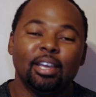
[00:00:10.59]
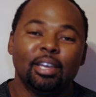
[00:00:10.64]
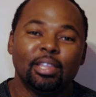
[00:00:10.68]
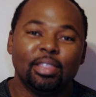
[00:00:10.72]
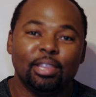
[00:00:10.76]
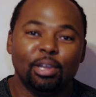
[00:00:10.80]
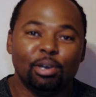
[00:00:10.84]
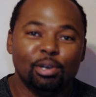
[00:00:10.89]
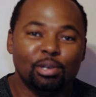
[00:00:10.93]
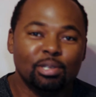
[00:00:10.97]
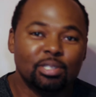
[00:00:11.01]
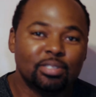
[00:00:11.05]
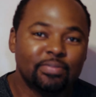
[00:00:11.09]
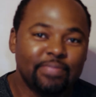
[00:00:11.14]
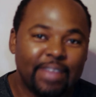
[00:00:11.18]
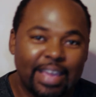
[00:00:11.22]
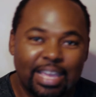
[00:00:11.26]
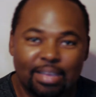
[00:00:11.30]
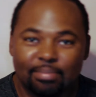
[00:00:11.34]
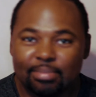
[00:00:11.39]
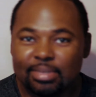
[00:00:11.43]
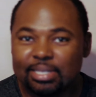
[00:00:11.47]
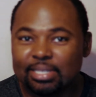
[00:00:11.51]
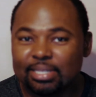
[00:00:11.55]
those
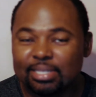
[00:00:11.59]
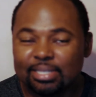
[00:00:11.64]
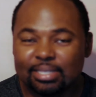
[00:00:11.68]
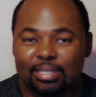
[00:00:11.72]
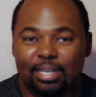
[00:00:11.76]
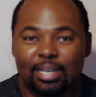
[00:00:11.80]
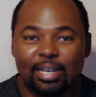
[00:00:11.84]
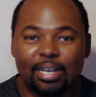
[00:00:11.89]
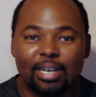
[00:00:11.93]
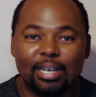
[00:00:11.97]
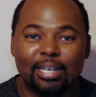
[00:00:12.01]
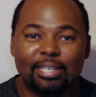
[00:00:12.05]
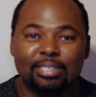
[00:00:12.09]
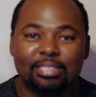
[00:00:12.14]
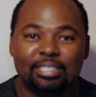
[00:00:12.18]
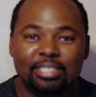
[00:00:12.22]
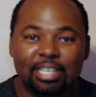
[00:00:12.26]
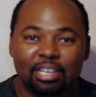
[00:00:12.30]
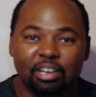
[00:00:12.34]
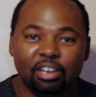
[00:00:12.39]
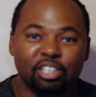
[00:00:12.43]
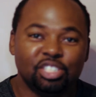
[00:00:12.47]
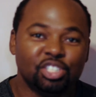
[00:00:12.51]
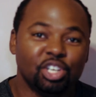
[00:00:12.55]
famous uh,
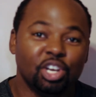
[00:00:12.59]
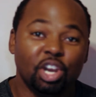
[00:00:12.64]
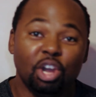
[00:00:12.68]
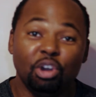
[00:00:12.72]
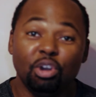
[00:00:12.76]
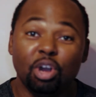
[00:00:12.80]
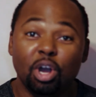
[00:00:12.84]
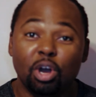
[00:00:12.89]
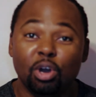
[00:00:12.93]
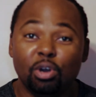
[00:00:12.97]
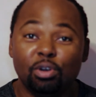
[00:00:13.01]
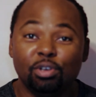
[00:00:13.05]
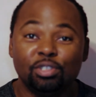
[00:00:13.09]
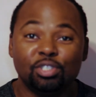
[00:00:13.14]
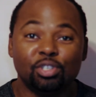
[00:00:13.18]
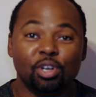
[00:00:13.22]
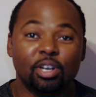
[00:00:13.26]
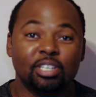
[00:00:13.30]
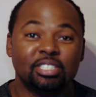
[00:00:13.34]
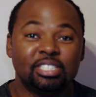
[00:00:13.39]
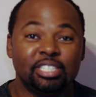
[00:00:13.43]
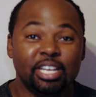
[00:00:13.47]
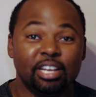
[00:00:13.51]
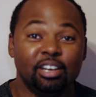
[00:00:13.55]
signature logos
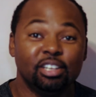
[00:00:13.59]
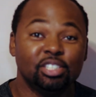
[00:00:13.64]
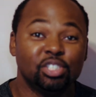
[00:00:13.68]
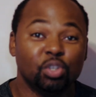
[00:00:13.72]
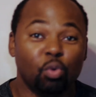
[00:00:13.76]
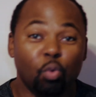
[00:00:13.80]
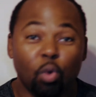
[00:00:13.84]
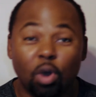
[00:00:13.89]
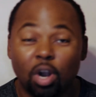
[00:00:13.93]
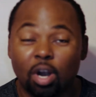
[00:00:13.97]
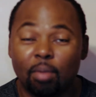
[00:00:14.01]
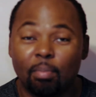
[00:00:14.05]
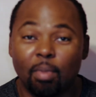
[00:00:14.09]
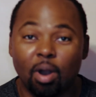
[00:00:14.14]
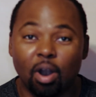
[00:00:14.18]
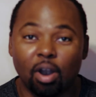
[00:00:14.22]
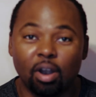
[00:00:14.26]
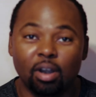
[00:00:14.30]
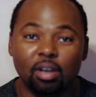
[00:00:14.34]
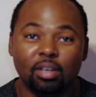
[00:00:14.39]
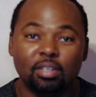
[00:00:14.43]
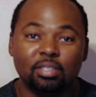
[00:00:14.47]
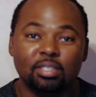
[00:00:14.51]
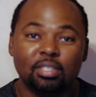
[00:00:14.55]
or signature
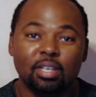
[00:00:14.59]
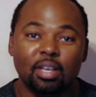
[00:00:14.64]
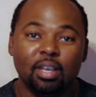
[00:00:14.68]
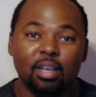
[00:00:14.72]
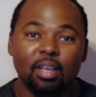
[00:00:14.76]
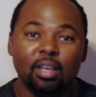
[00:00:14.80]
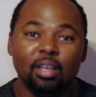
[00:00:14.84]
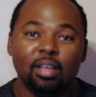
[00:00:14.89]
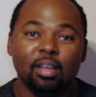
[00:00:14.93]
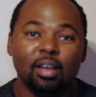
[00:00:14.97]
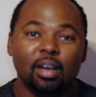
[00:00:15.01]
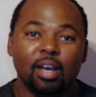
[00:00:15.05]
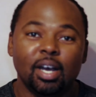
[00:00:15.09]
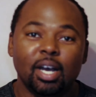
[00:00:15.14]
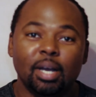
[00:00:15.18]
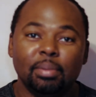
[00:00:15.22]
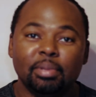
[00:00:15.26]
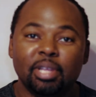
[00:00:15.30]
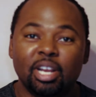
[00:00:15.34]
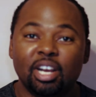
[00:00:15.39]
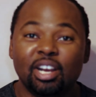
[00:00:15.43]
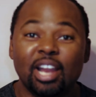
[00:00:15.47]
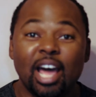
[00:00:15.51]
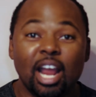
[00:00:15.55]
watermarks um,
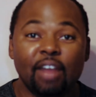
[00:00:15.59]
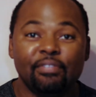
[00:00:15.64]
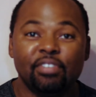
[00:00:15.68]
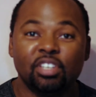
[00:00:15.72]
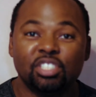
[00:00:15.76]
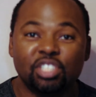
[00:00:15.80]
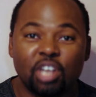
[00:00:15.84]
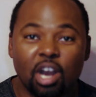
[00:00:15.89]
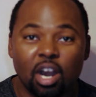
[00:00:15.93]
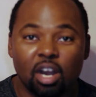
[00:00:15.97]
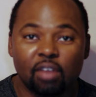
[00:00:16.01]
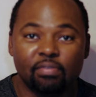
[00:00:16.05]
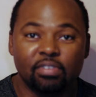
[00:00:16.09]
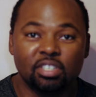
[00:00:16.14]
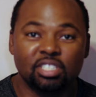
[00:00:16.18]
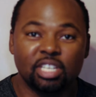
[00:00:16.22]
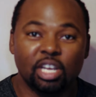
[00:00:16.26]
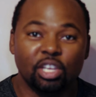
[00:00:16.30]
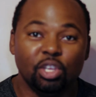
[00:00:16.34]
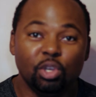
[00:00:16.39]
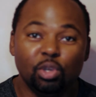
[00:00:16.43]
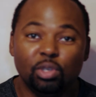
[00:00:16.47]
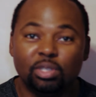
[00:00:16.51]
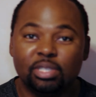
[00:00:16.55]
that a lot of photographers
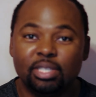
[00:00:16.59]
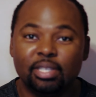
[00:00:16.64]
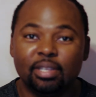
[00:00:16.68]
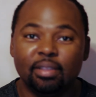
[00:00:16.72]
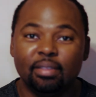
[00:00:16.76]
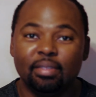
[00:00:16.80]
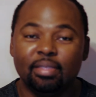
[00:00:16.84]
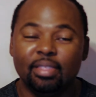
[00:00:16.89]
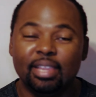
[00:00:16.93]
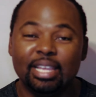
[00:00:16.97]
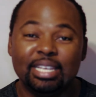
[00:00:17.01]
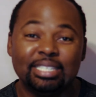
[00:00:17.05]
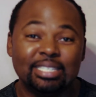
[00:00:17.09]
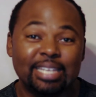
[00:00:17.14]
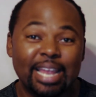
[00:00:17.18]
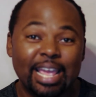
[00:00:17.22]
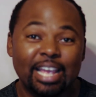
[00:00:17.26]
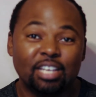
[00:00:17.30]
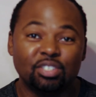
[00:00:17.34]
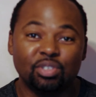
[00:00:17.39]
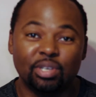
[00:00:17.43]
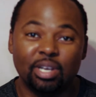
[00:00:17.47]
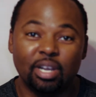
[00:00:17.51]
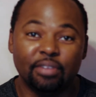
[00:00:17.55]
are using these
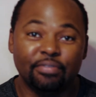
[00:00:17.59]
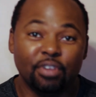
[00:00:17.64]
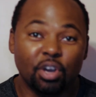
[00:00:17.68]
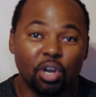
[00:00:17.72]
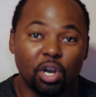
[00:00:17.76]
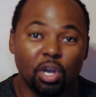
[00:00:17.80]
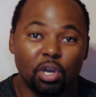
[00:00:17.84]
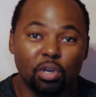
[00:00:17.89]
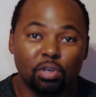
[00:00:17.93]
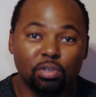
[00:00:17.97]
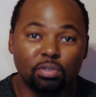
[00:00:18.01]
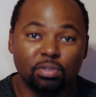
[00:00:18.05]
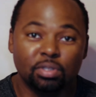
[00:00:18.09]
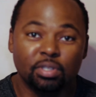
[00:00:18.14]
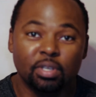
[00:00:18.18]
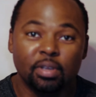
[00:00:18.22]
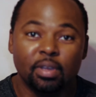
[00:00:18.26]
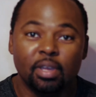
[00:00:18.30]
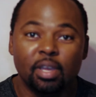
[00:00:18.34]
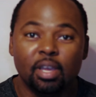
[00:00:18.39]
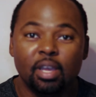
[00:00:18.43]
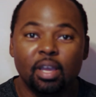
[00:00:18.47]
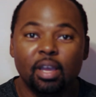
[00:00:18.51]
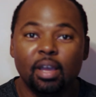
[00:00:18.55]
days on their photos.
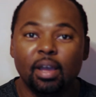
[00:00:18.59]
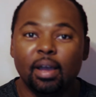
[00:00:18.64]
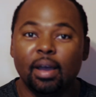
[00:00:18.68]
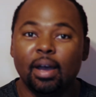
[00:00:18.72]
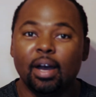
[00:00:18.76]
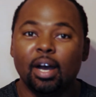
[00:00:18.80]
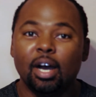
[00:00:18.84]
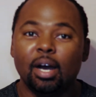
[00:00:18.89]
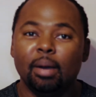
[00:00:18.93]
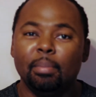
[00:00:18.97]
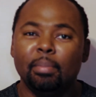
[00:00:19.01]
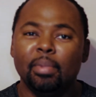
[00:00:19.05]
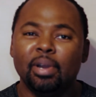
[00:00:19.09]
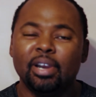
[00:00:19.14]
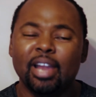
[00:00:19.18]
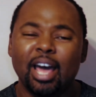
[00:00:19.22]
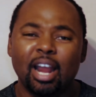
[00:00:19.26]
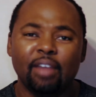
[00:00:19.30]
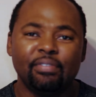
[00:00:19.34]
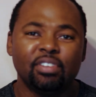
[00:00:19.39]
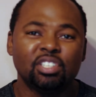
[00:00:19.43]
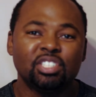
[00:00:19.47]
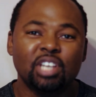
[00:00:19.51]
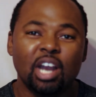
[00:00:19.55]
Um, a lot
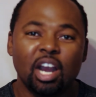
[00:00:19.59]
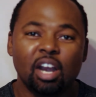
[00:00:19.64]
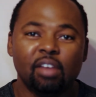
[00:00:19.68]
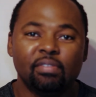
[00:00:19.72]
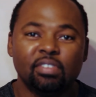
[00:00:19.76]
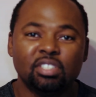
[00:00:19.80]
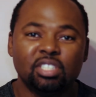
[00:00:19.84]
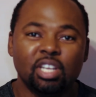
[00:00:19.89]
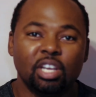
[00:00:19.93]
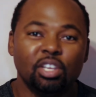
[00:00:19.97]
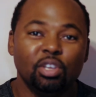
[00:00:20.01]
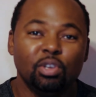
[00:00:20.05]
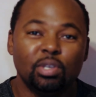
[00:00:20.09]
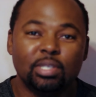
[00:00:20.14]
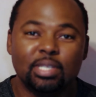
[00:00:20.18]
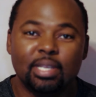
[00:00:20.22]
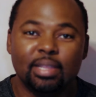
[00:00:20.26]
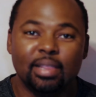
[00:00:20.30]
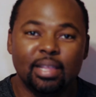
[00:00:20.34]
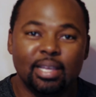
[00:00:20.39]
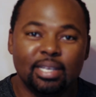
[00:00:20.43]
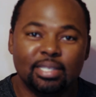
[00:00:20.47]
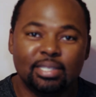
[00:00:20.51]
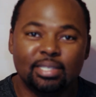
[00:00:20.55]
of photographers are
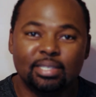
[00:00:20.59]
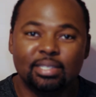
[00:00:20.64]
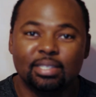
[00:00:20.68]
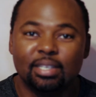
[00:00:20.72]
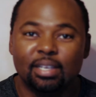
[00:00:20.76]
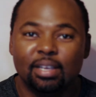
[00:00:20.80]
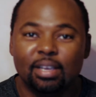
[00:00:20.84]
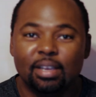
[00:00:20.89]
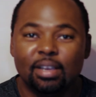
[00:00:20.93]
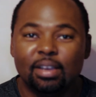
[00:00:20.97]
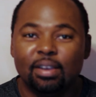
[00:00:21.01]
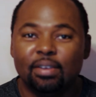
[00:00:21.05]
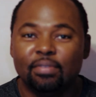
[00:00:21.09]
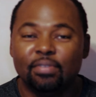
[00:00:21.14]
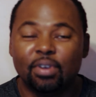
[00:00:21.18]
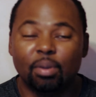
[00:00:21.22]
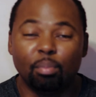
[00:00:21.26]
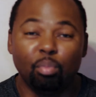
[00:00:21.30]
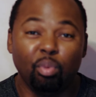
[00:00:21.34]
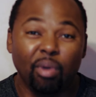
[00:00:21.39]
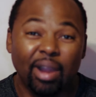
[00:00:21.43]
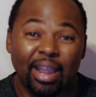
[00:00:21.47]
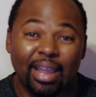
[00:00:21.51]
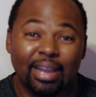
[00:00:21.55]
using this for
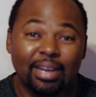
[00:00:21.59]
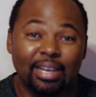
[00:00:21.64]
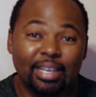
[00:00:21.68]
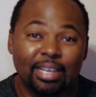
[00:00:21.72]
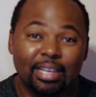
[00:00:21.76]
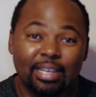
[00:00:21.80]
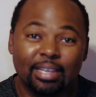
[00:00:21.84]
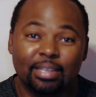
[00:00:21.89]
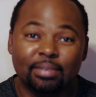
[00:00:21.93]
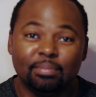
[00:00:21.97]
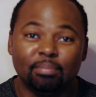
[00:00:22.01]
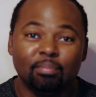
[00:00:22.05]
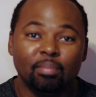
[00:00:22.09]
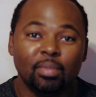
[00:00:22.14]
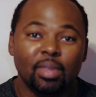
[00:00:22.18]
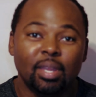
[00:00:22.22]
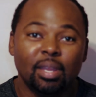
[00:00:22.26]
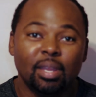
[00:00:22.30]
branding.